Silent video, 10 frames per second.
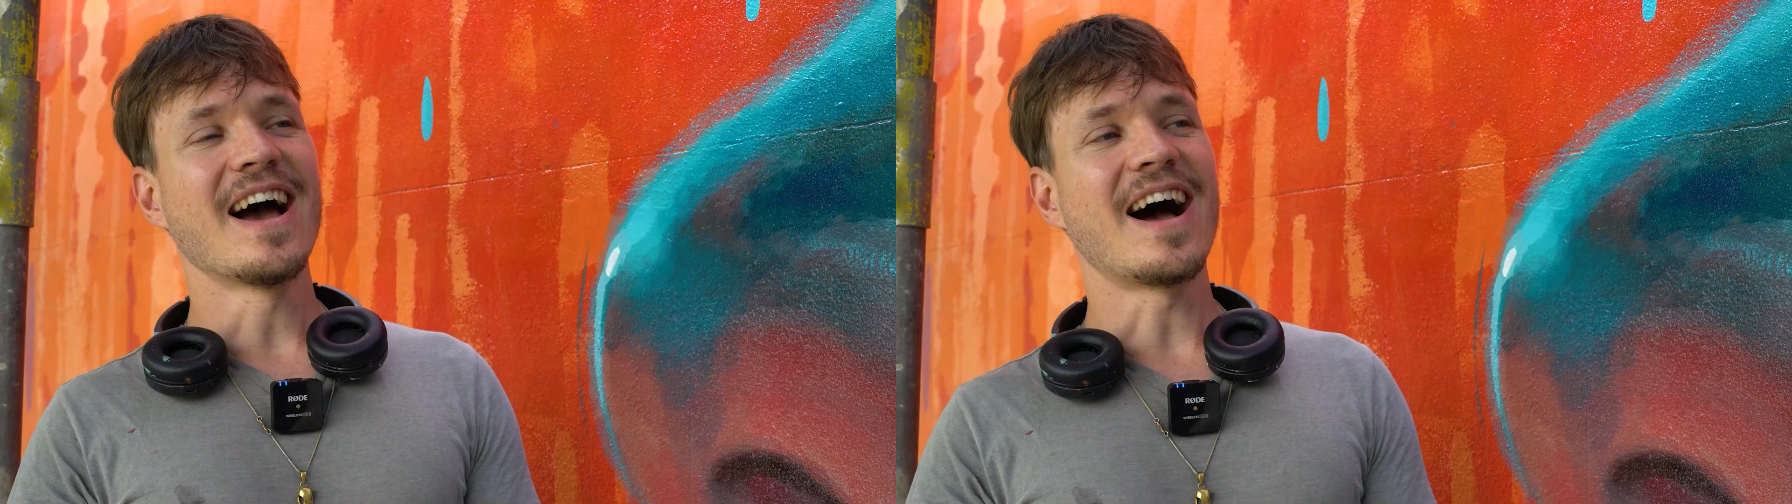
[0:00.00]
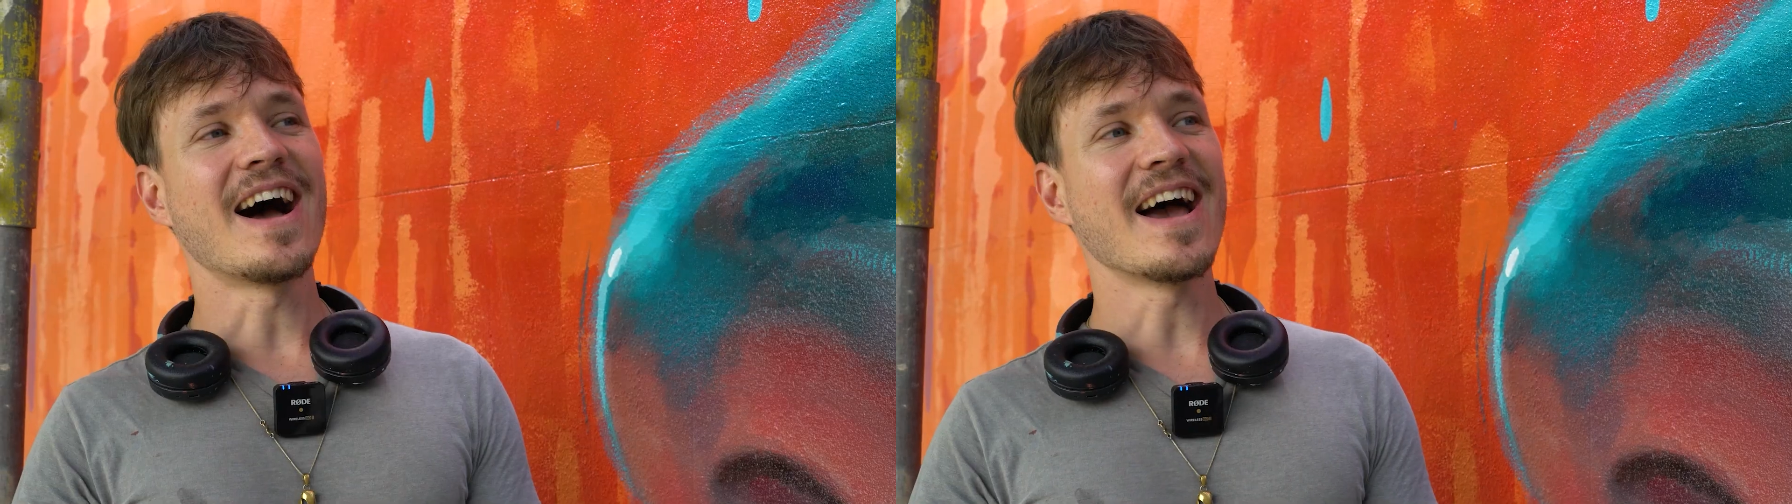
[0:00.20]

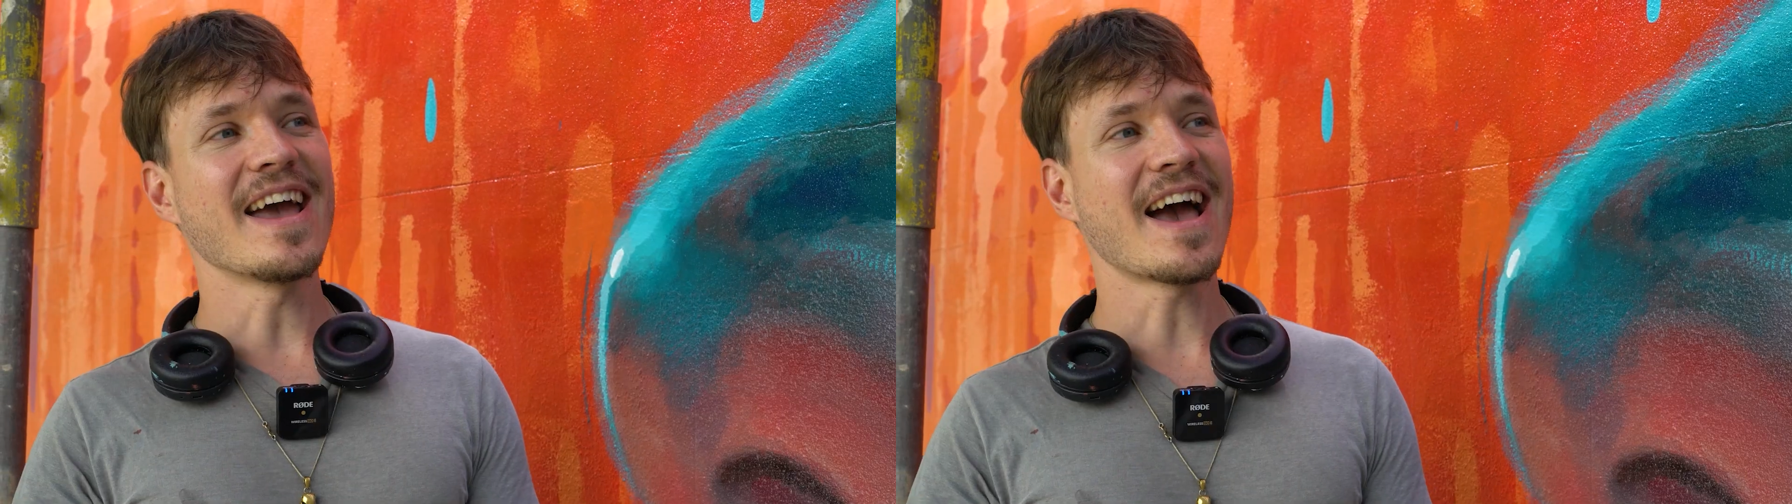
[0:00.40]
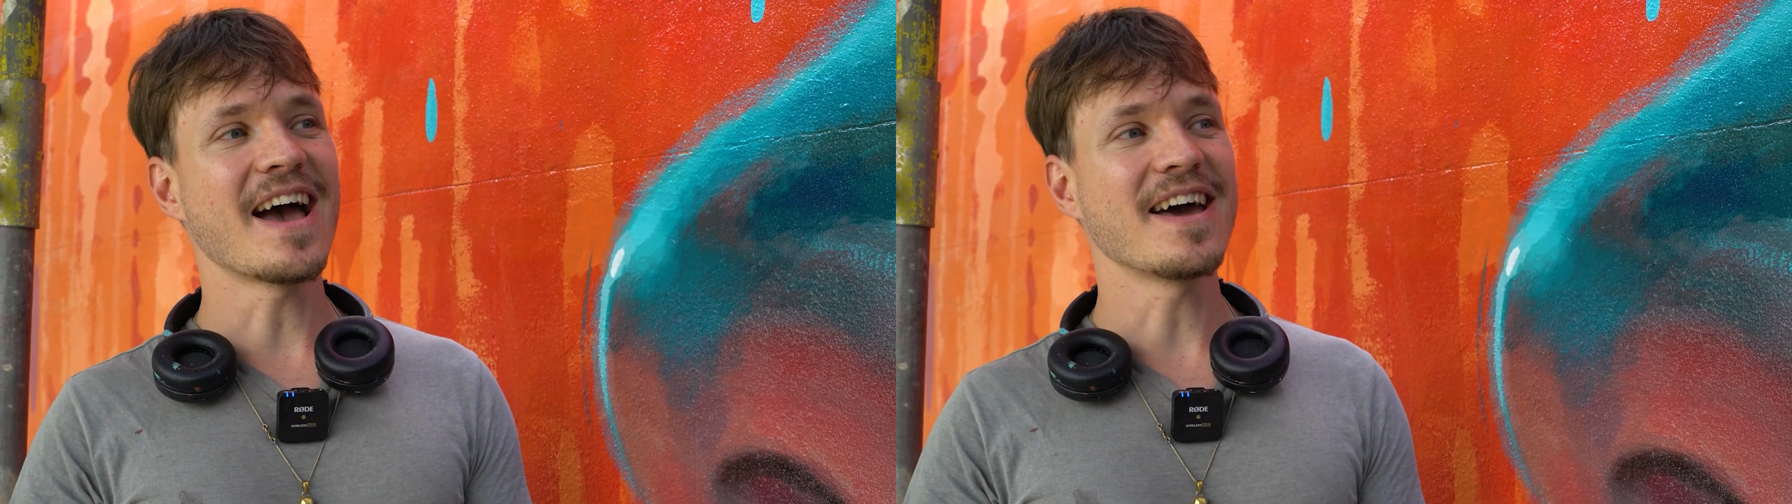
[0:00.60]
I
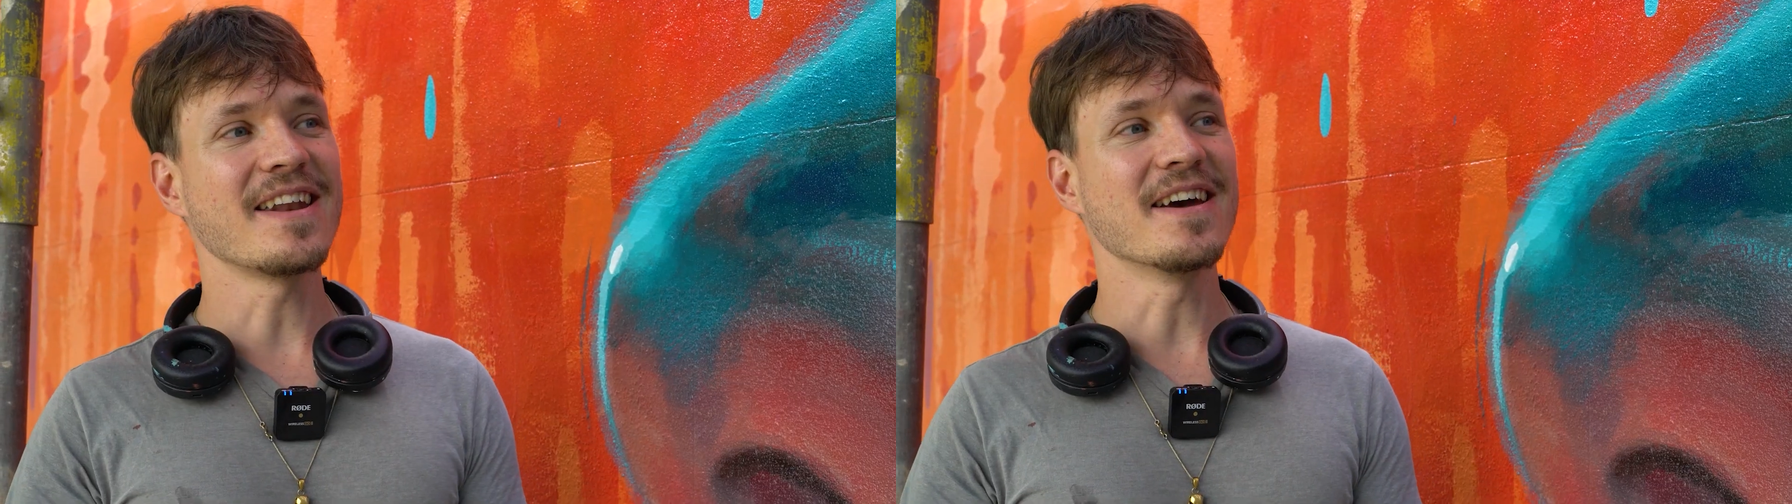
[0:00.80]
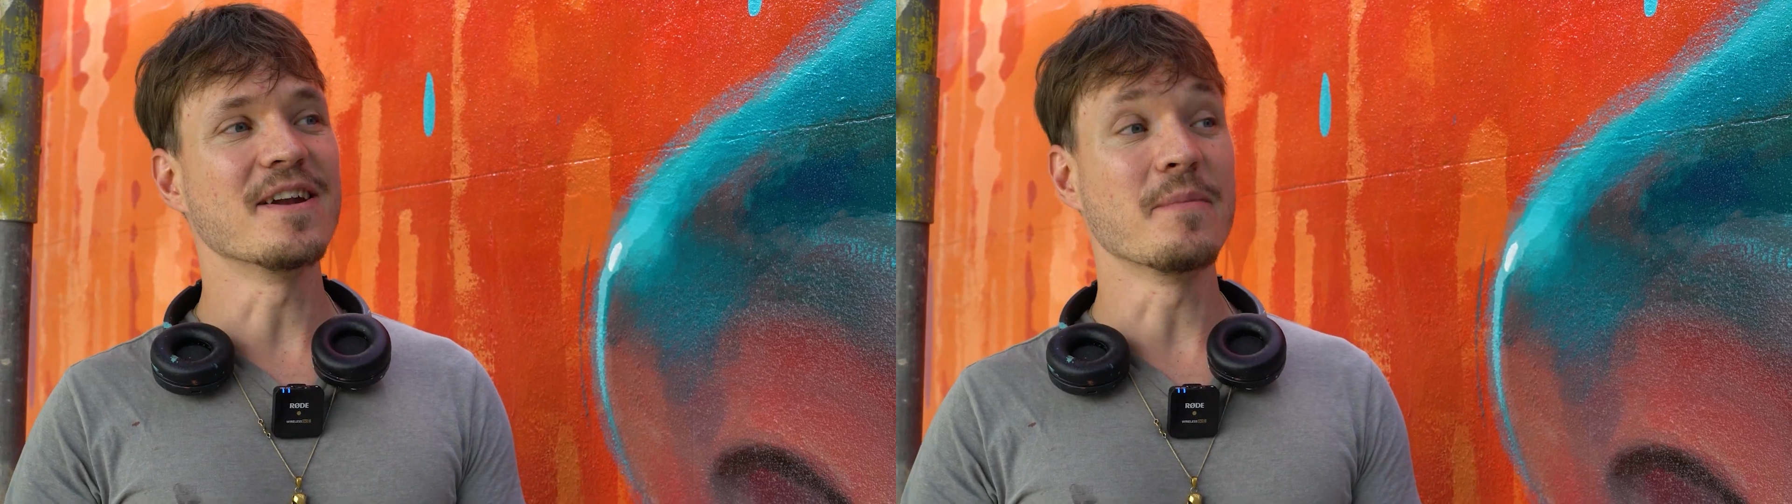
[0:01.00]

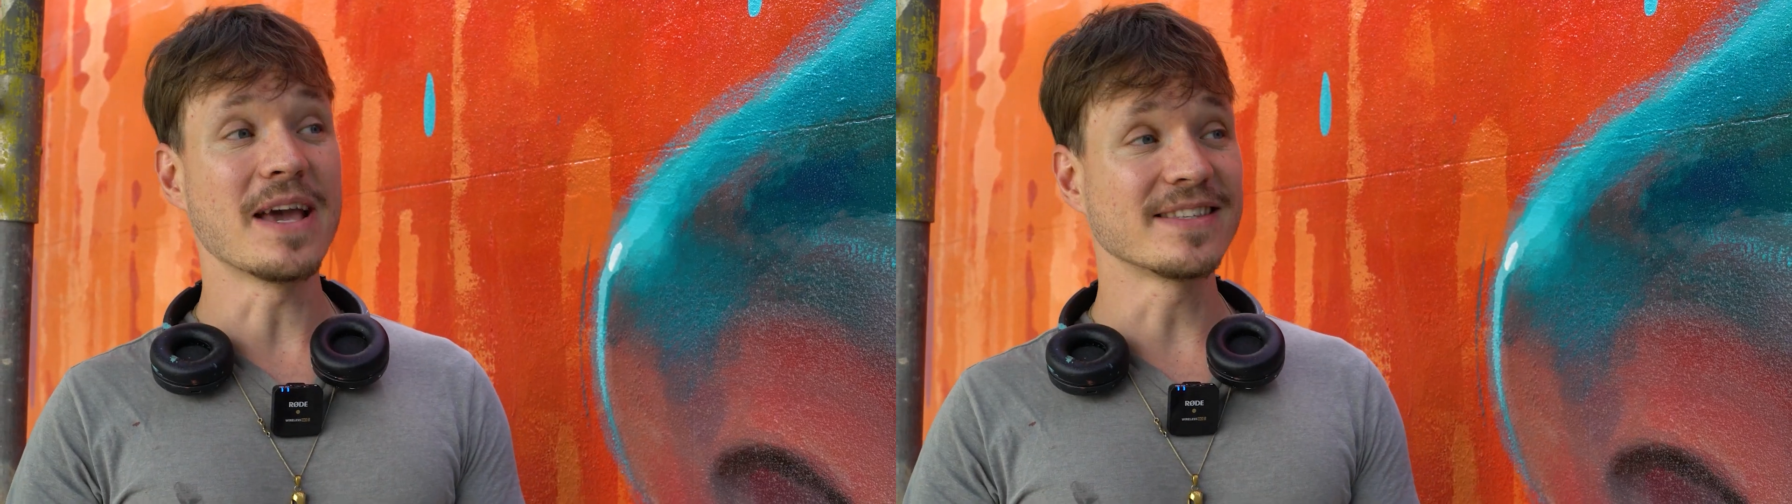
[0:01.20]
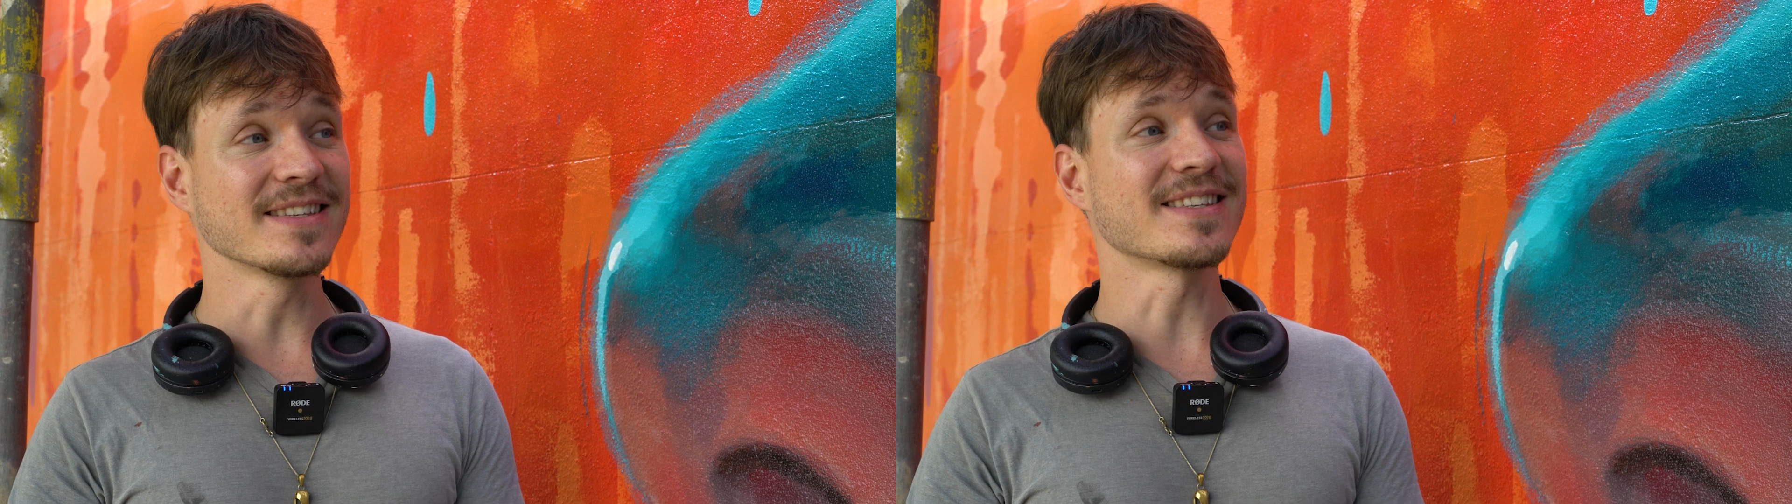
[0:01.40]
had an amazing